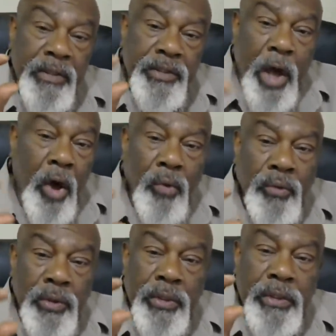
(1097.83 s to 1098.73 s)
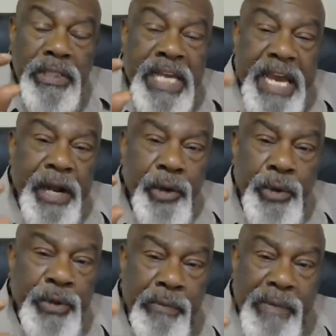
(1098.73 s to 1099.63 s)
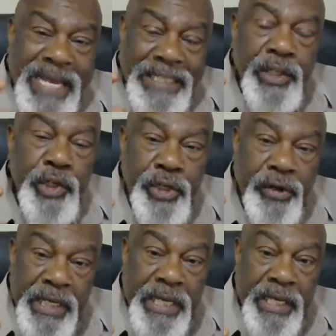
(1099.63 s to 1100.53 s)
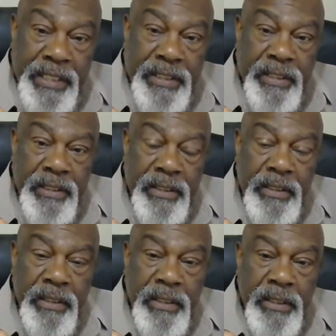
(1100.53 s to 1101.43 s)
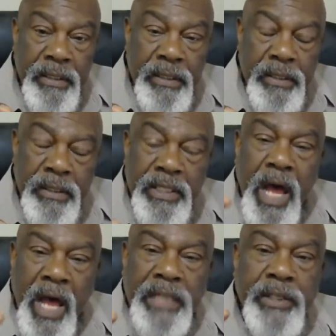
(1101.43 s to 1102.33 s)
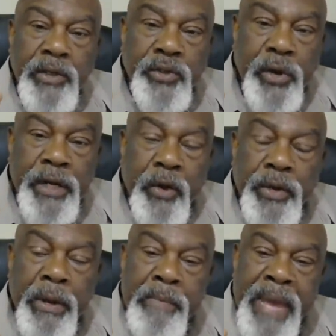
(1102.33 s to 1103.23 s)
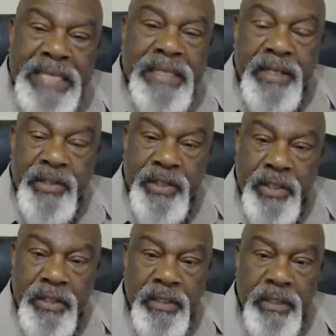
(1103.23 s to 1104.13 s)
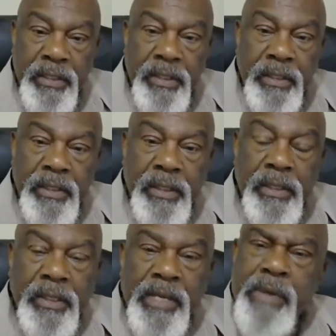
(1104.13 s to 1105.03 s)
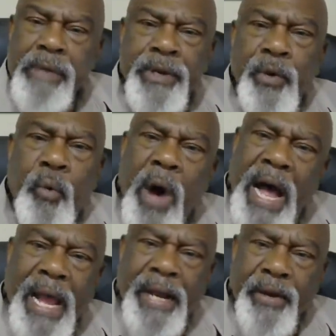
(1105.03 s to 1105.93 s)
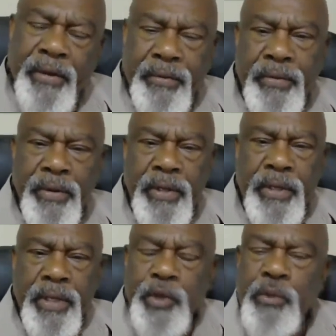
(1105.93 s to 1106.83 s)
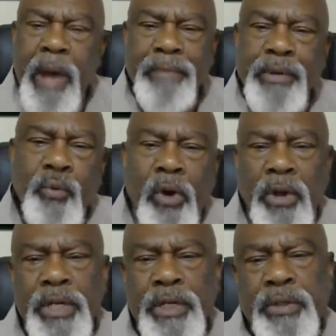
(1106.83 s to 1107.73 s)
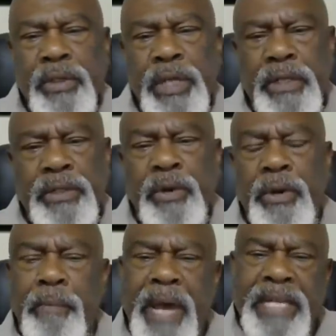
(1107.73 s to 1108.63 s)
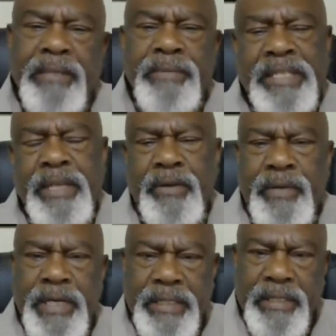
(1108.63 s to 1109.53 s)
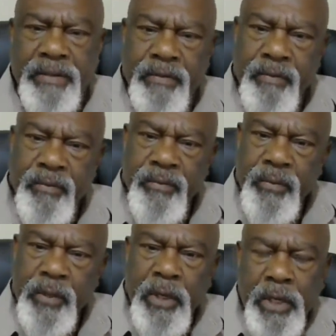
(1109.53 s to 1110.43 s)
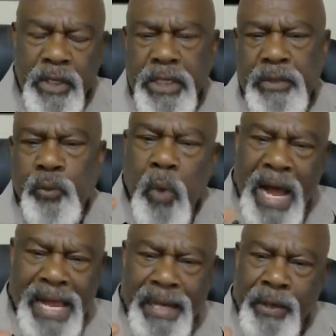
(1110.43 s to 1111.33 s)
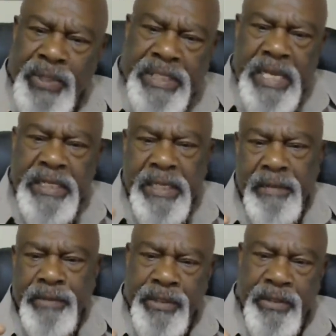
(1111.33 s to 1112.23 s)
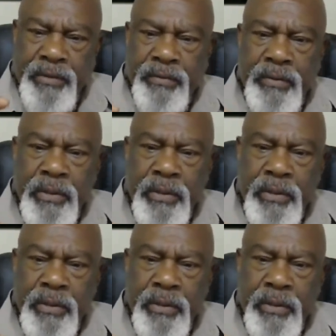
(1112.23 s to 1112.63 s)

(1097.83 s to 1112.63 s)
Don't care who the messenger is. Concentrate on the message. He may be a wino, and you might be walking into a liquor store to buy some cigarettes. And this wine will say something to you.